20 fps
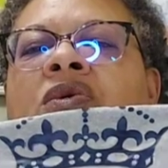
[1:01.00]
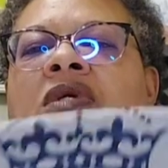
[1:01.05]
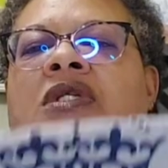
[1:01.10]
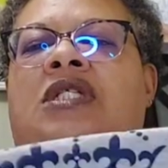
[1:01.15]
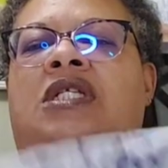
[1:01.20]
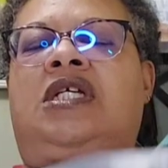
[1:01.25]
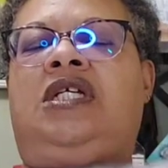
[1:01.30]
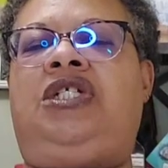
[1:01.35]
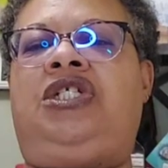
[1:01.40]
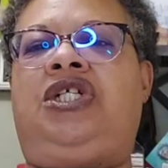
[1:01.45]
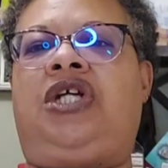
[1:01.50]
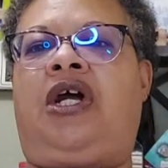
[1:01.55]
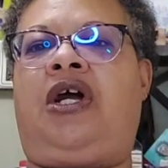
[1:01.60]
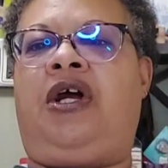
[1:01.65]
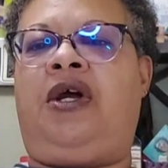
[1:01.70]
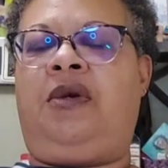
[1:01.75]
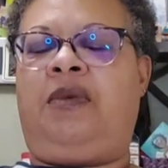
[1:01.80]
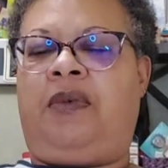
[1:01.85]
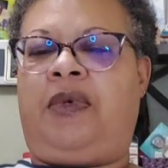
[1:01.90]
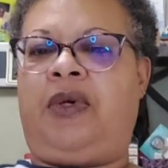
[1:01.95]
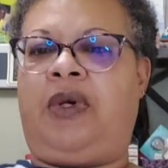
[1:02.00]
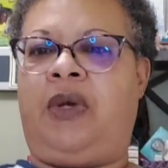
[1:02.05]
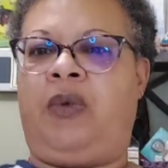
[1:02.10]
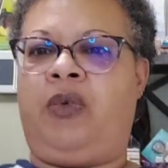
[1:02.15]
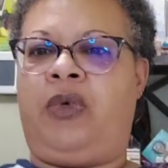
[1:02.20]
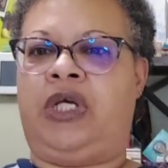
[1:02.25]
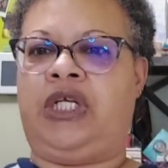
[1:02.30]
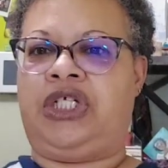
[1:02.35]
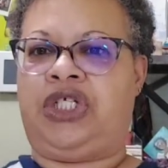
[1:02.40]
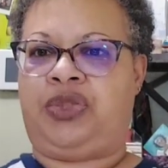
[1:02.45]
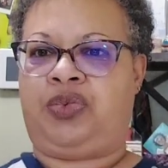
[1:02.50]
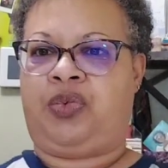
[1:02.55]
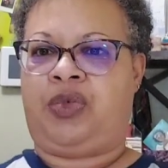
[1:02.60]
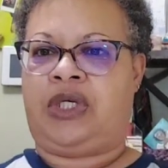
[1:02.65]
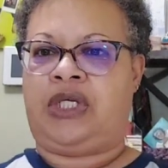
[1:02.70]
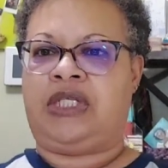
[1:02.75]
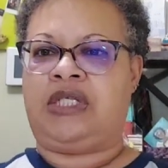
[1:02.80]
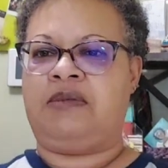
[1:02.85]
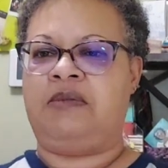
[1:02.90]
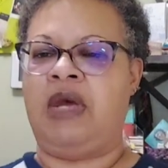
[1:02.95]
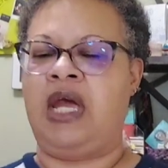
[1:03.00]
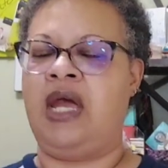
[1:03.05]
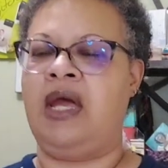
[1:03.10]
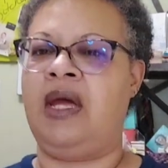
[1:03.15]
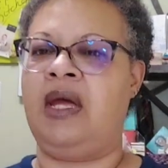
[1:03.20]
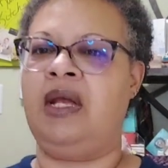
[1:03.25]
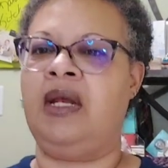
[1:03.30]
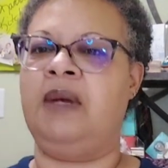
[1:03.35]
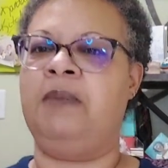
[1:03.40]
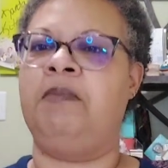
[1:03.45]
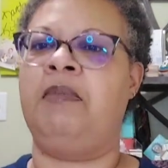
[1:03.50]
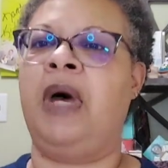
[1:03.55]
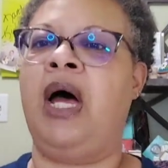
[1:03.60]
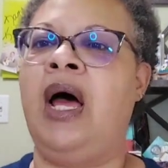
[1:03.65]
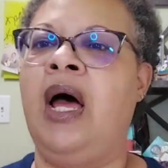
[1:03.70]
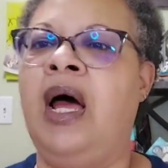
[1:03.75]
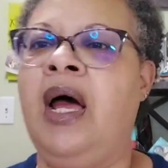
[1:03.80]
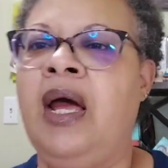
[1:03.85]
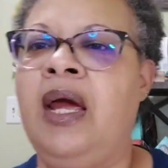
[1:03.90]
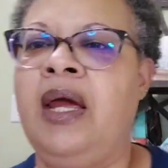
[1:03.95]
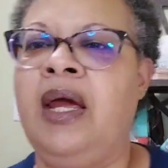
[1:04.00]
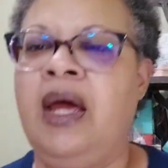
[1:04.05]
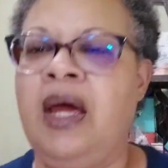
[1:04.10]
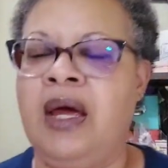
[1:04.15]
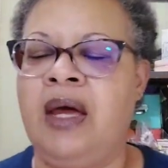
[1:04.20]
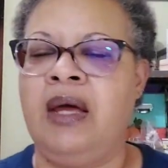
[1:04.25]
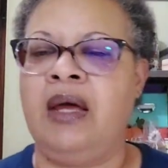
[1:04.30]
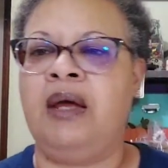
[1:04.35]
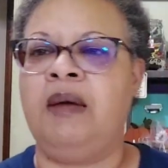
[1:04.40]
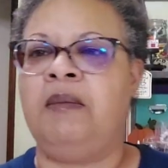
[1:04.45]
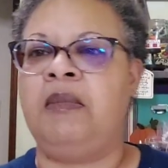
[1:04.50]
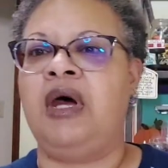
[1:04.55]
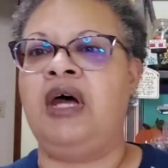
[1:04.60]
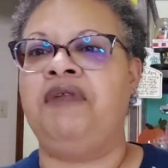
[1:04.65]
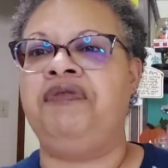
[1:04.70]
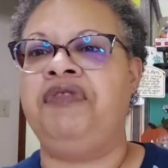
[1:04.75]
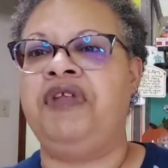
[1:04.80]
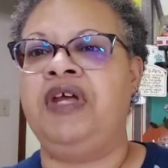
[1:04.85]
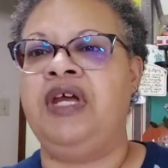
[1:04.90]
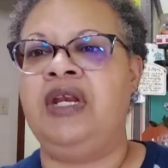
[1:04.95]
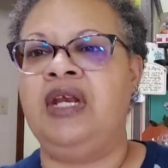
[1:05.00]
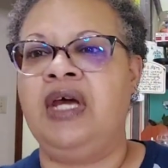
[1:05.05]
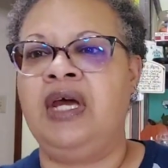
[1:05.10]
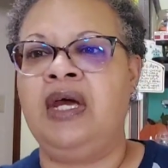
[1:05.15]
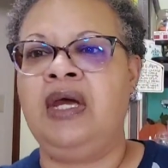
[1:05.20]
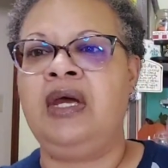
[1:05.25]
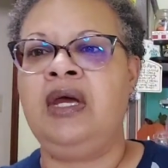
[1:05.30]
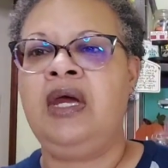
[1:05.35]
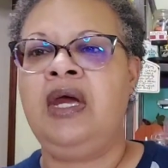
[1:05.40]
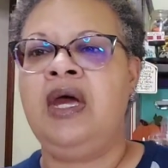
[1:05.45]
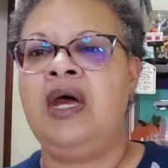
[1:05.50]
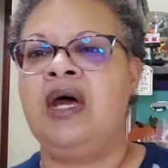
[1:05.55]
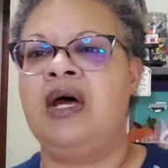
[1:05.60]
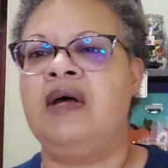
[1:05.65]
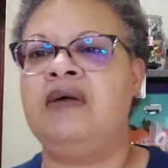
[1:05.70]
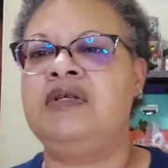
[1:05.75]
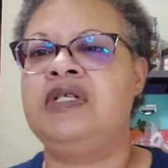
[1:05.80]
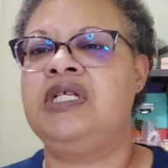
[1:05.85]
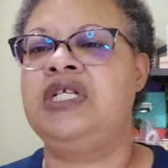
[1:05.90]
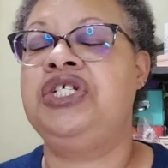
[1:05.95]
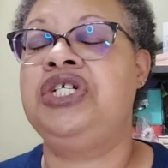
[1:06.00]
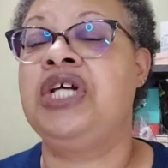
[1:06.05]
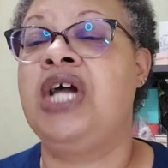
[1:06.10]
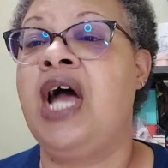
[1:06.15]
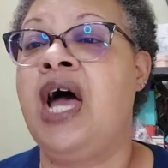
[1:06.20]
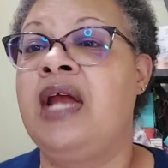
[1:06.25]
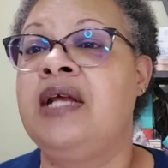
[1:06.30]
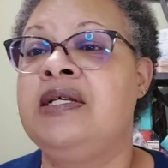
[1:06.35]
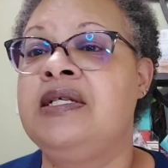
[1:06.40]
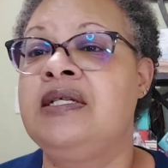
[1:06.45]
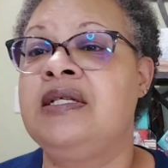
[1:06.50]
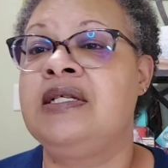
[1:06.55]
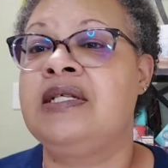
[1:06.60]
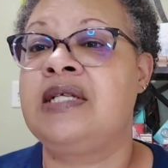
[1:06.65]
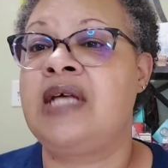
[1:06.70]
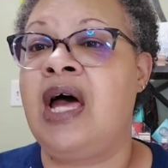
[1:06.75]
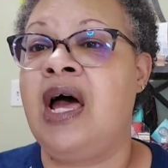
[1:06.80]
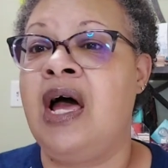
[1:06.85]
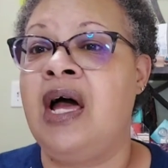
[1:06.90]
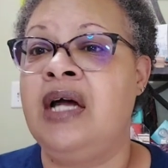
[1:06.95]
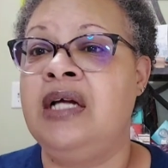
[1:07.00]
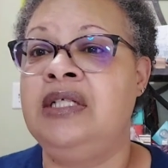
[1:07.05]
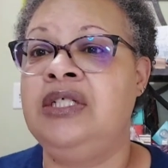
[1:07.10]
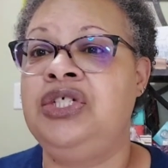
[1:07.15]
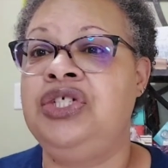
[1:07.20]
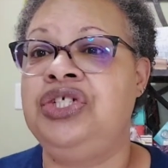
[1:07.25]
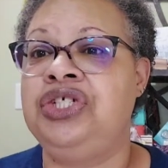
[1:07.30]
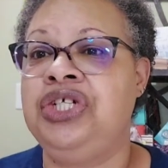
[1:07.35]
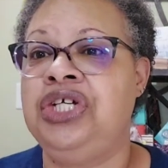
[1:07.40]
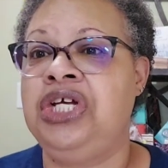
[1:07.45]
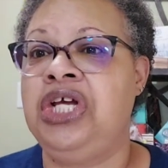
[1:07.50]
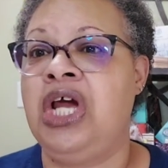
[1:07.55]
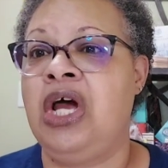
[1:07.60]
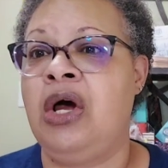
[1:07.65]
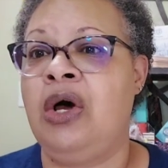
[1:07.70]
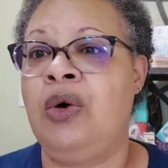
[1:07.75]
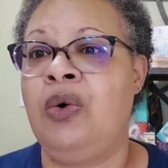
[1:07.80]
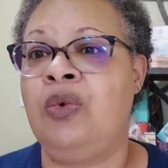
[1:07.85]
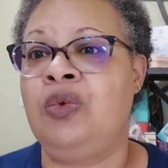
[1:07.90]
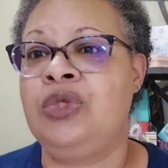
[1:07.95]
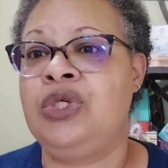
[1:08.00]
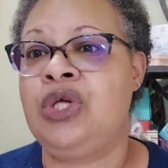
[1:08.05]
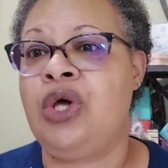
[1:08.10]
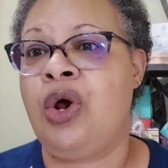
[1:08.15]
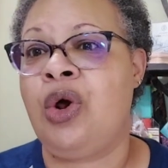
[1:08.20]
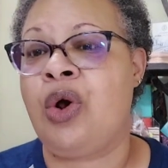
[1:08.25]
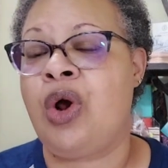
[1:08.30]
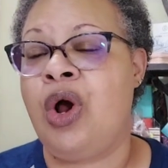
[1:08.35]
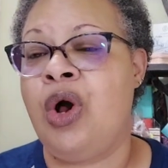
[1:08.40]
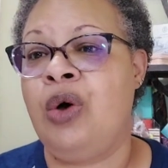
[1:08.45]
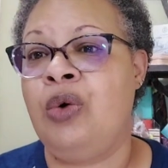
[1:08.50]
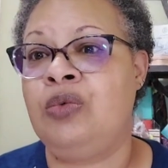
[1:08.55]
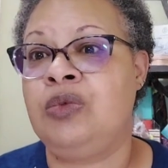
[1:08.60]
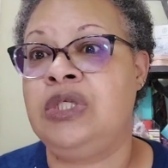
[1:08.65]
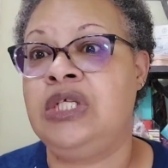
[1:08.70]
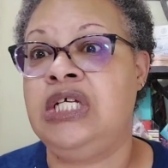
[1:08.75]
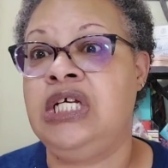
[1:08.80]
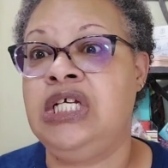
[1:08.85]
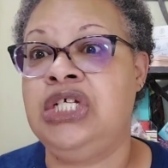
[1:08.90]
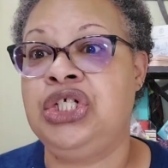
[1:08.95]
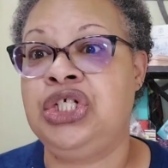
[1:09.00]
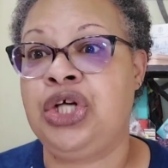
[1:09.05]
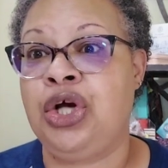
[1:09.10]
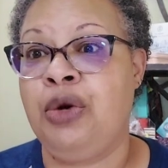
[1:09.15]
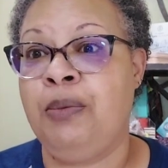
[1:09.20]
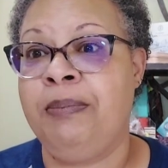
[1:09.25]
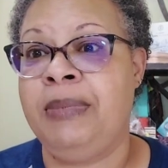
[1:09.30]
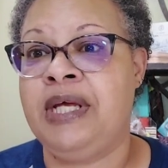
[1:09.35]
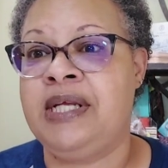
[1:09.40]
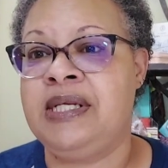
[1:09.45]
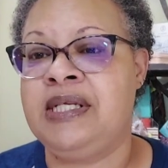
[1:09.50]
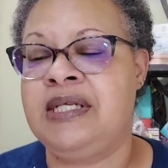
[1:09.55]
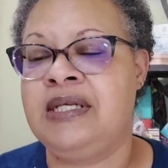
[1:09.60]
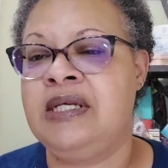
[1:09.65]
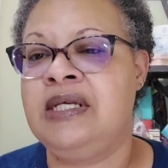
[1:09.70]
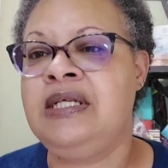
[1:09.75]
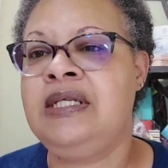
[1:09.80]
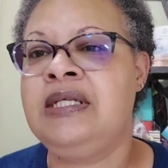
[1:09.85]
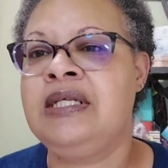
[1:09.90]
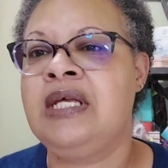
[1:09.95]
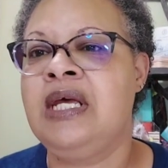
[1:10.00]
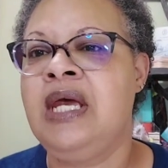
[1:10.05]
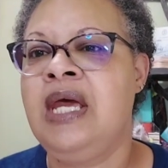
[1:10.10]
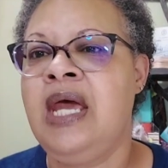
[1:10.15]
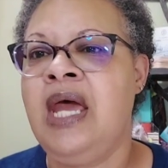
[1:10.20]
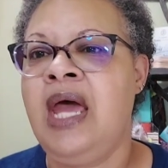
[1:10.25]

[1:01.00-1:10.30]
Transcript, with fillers: On t-shirt, which was made by um, Athena of Stitching Goddess Design. She owns her own t-shirt business.